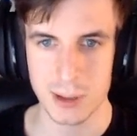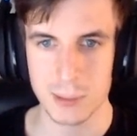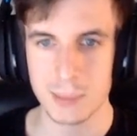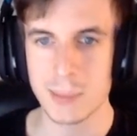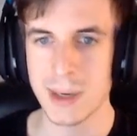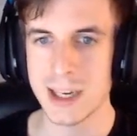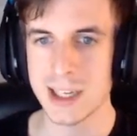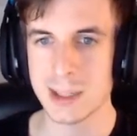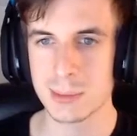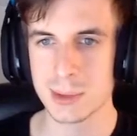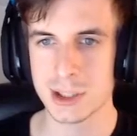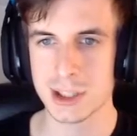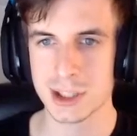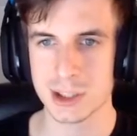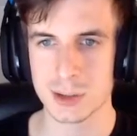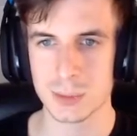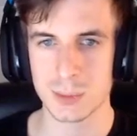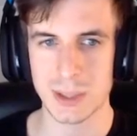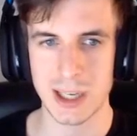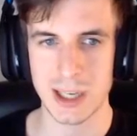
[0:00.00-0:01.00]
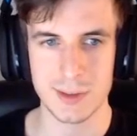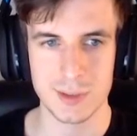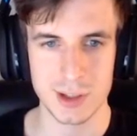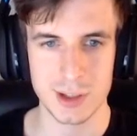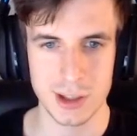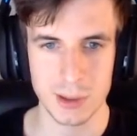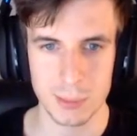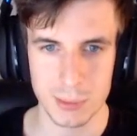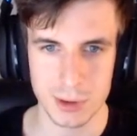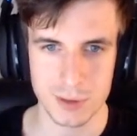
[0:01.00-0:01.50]
Mainly because we have a
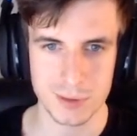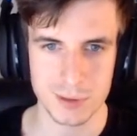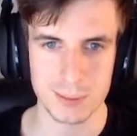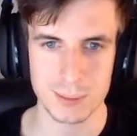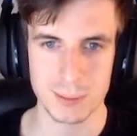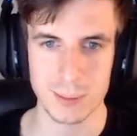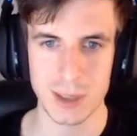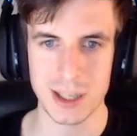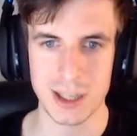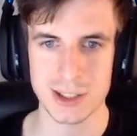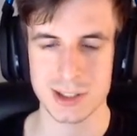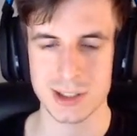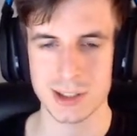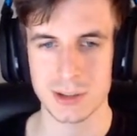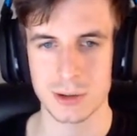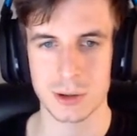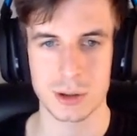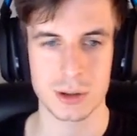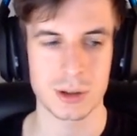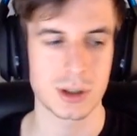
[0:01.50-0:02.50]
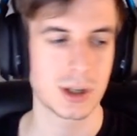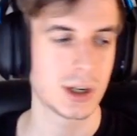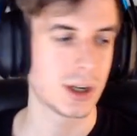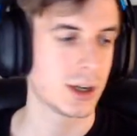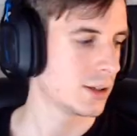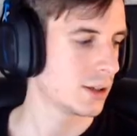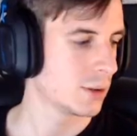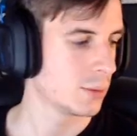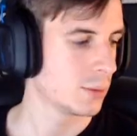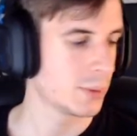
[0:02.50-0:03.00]
lot more mastery, or
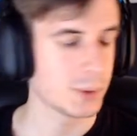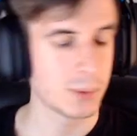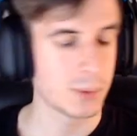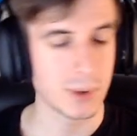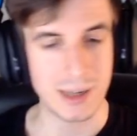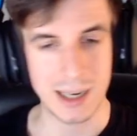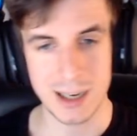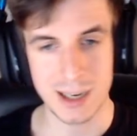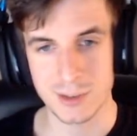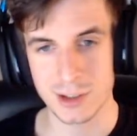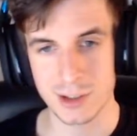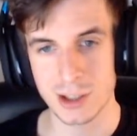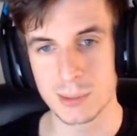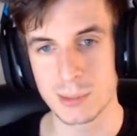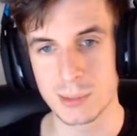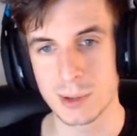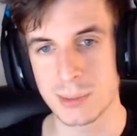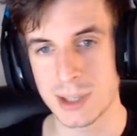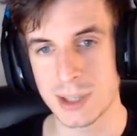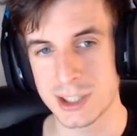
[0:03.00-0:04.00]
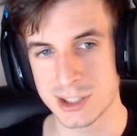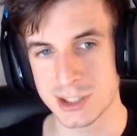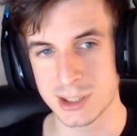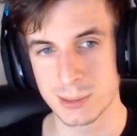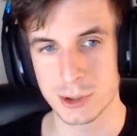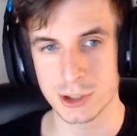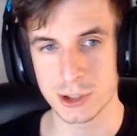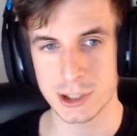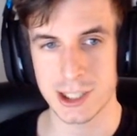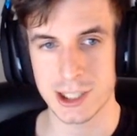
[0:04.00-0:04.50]
we will have a lot more mastery
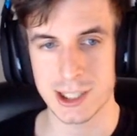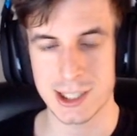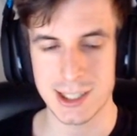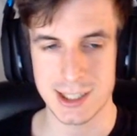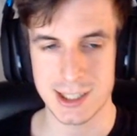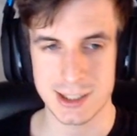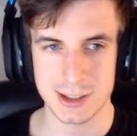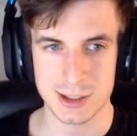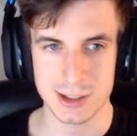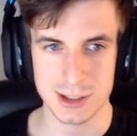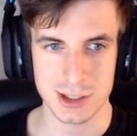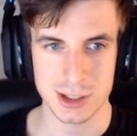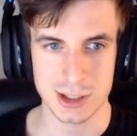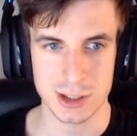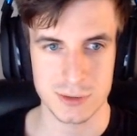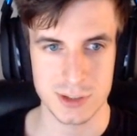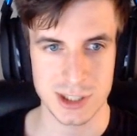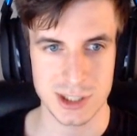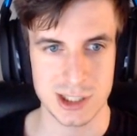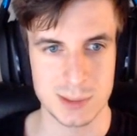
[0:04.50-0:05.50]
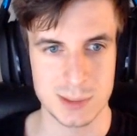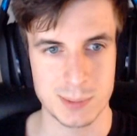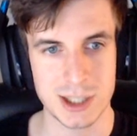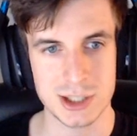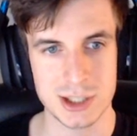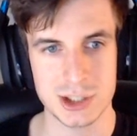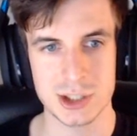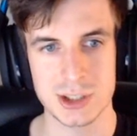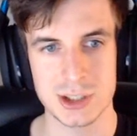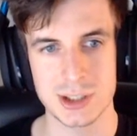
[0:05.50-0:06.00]
most likely at the start of the
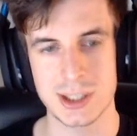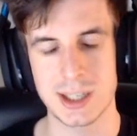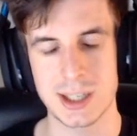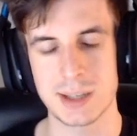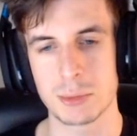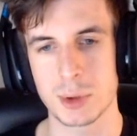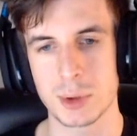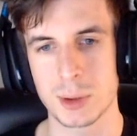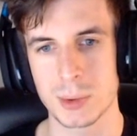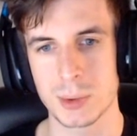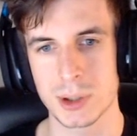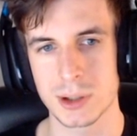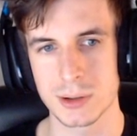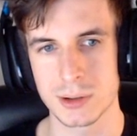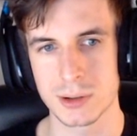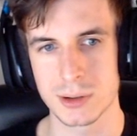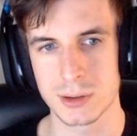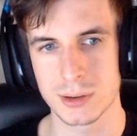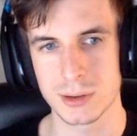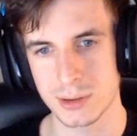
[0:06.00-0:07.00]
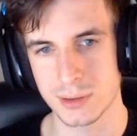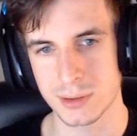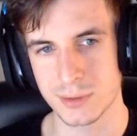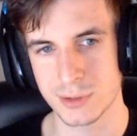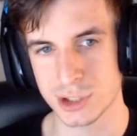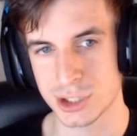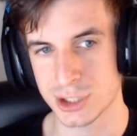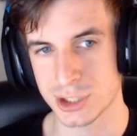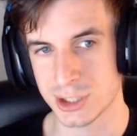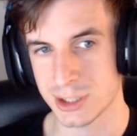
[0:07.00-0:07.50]
expansion than we will
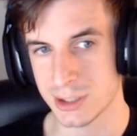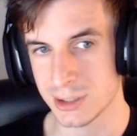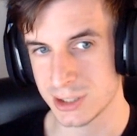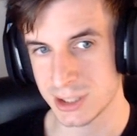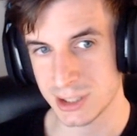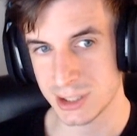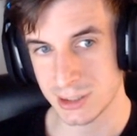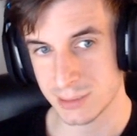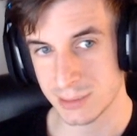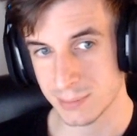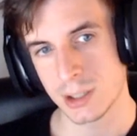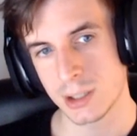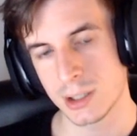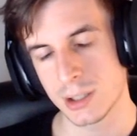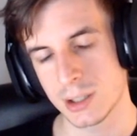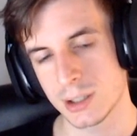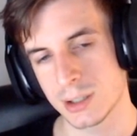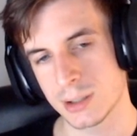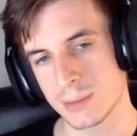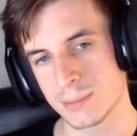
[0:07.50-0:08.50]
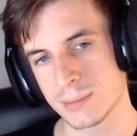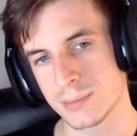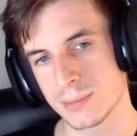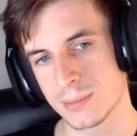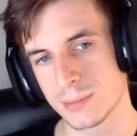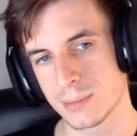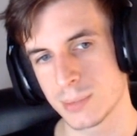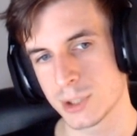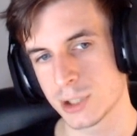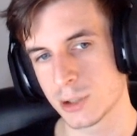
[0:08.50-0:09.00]
versatility.
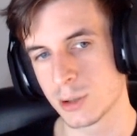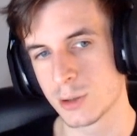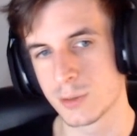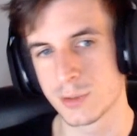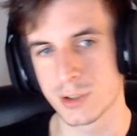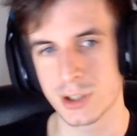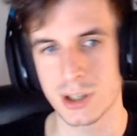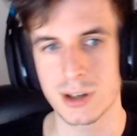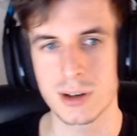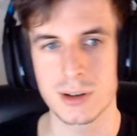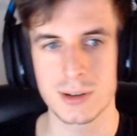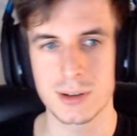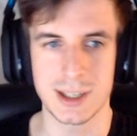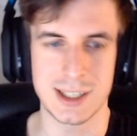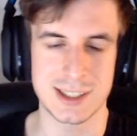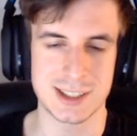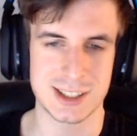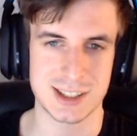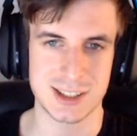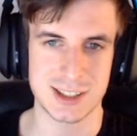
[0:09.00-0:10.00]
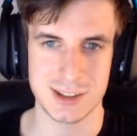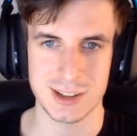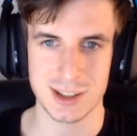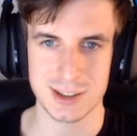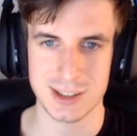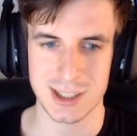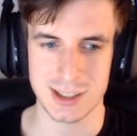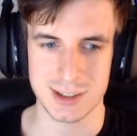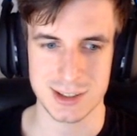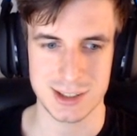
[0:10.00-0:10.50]
But overall, it's
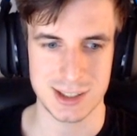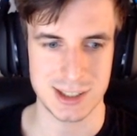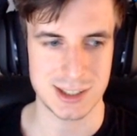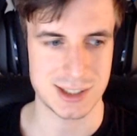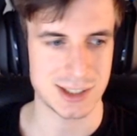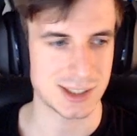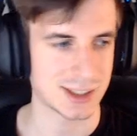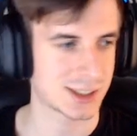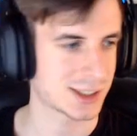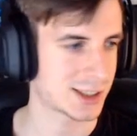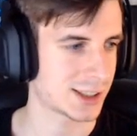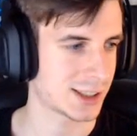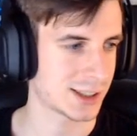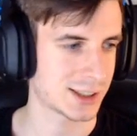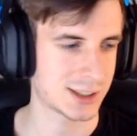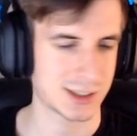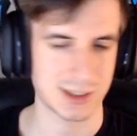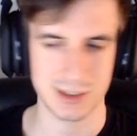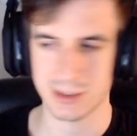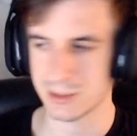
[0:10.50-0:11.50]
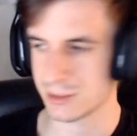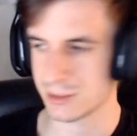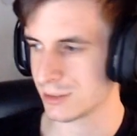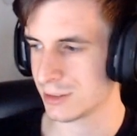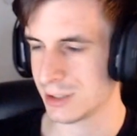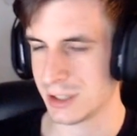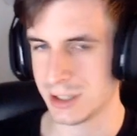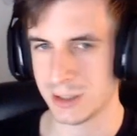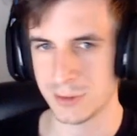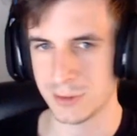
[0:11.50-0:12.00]
not that crazy. It's like,
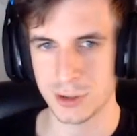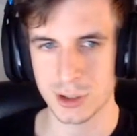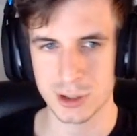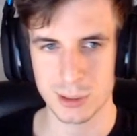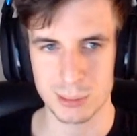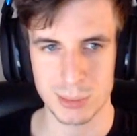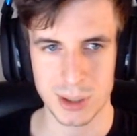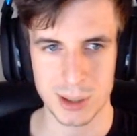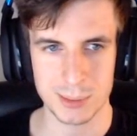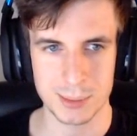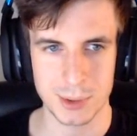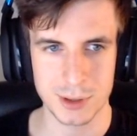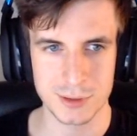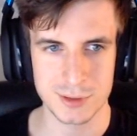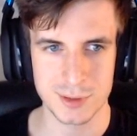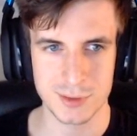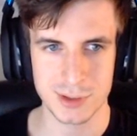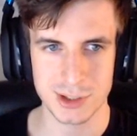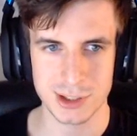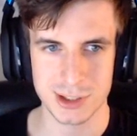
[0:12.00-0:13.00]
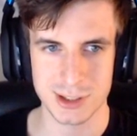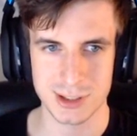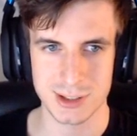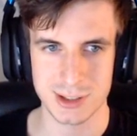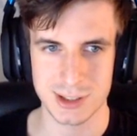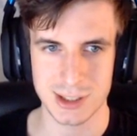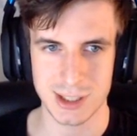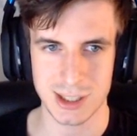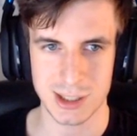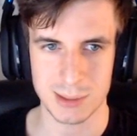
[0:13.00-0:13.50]
if you combine both the
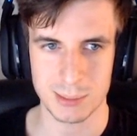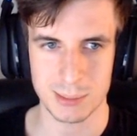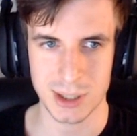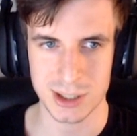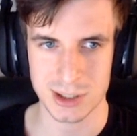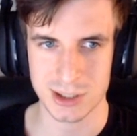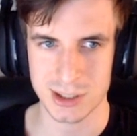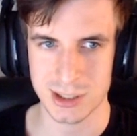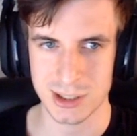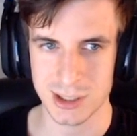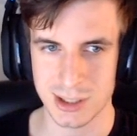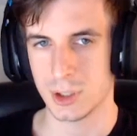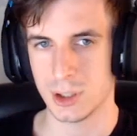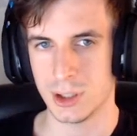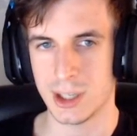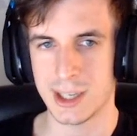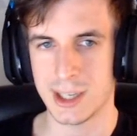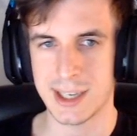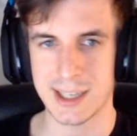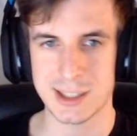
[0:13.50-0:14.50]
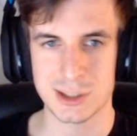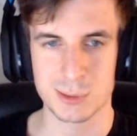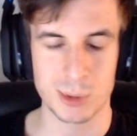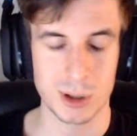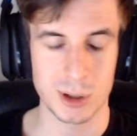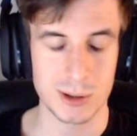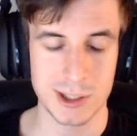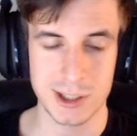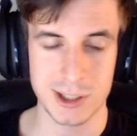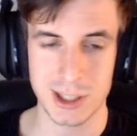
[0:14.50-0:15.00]
versatility and the mastery, you get
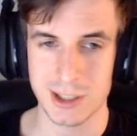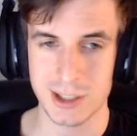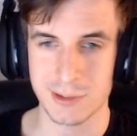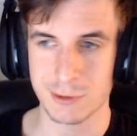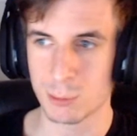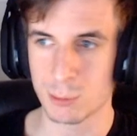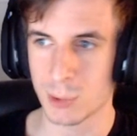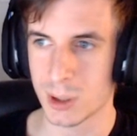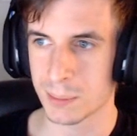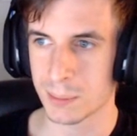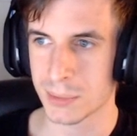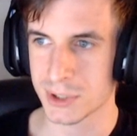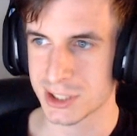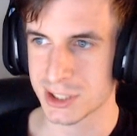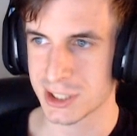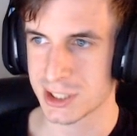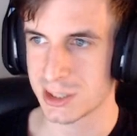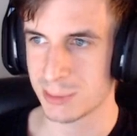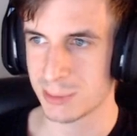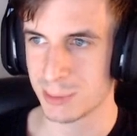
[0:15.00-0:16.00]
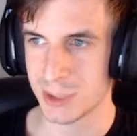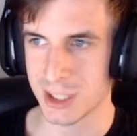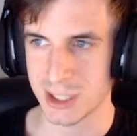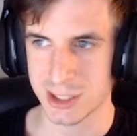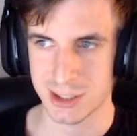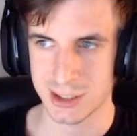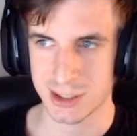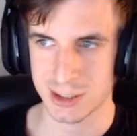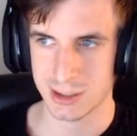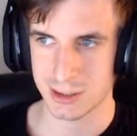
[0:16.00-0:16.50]
probably not even 1%
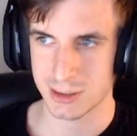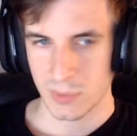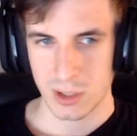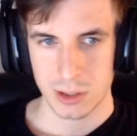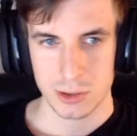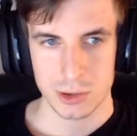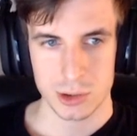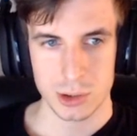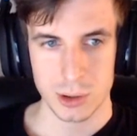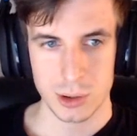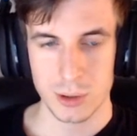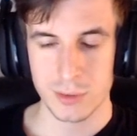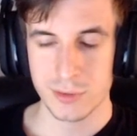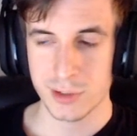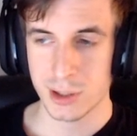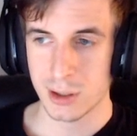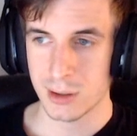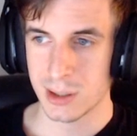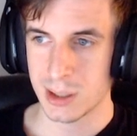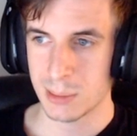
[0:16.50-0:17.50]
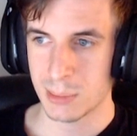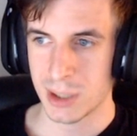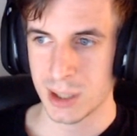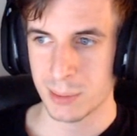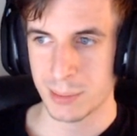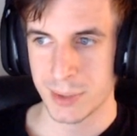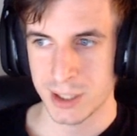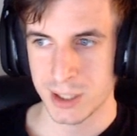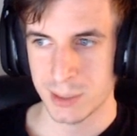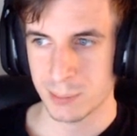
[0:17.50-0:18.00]
DPS. So overall, in my
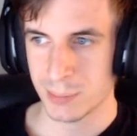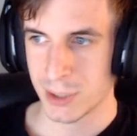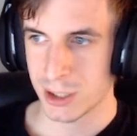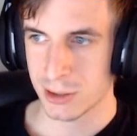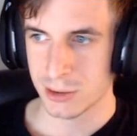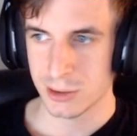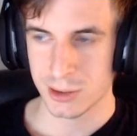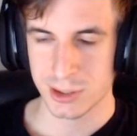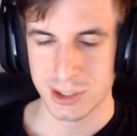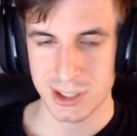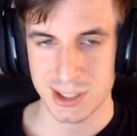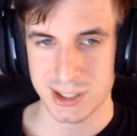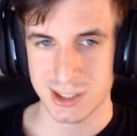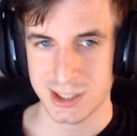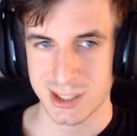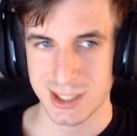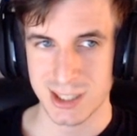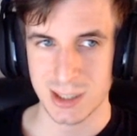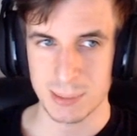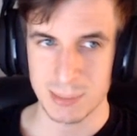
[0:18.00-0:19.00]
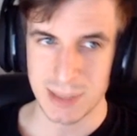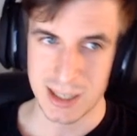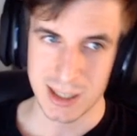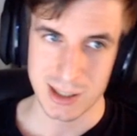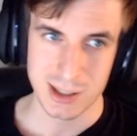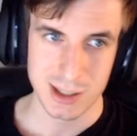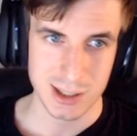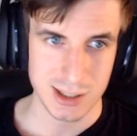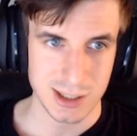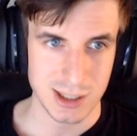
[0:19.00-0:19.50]
opinion, Pelagos is kind of meh
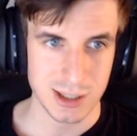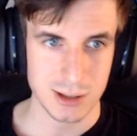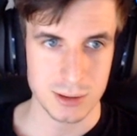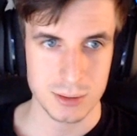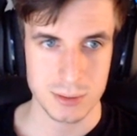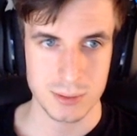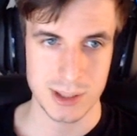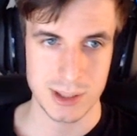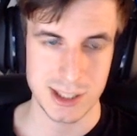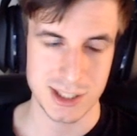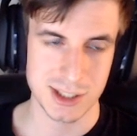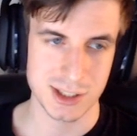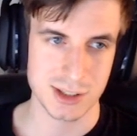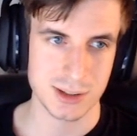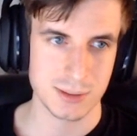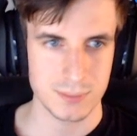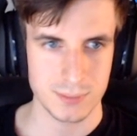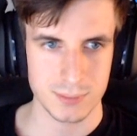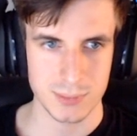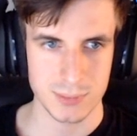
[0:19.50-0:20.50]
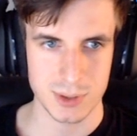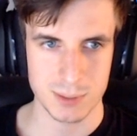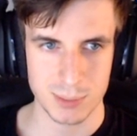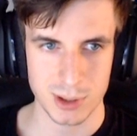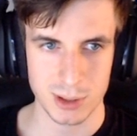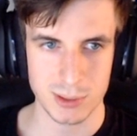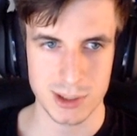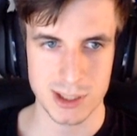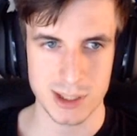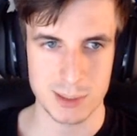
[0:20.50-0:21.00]
right now. He's
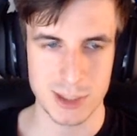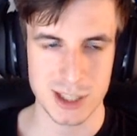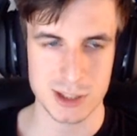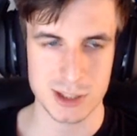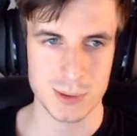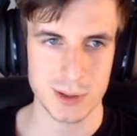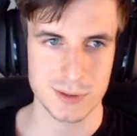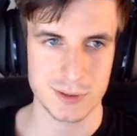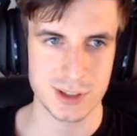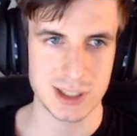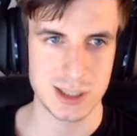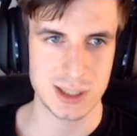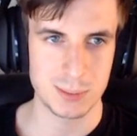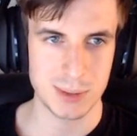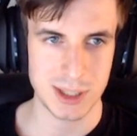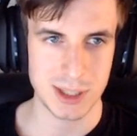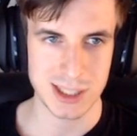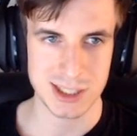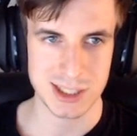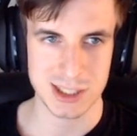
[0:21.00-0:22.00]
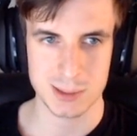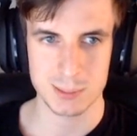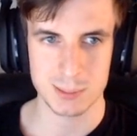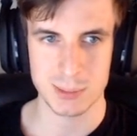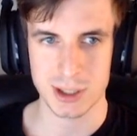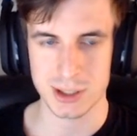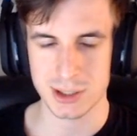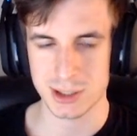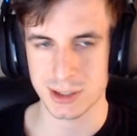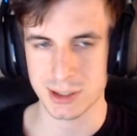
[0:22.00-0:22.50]
probably the best one for DPS,
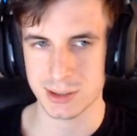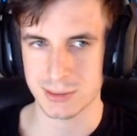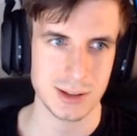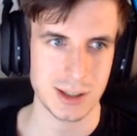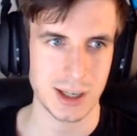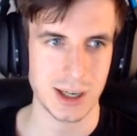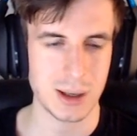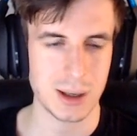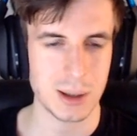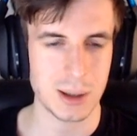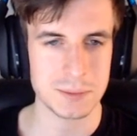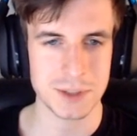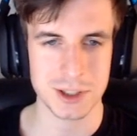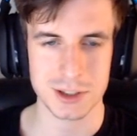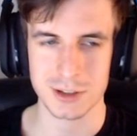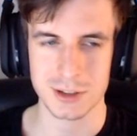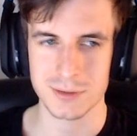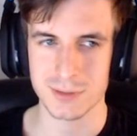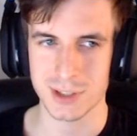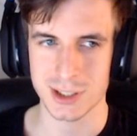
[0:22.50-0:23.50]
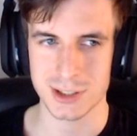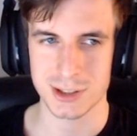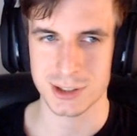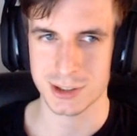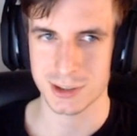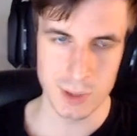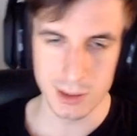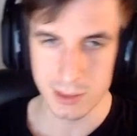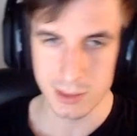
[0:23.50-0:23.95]
but I'm not convinced.